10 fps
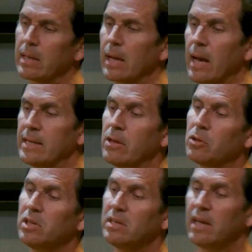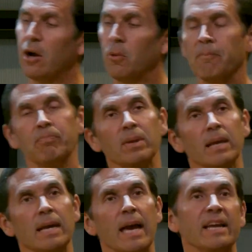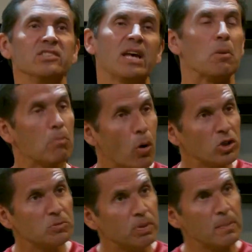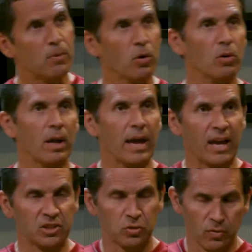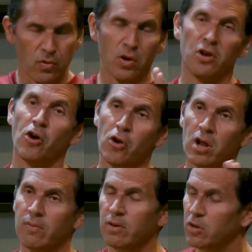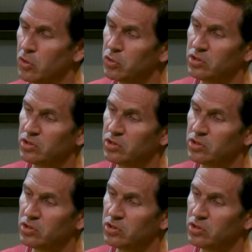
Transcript: Another detail is that most people, as we've already heard of in the news,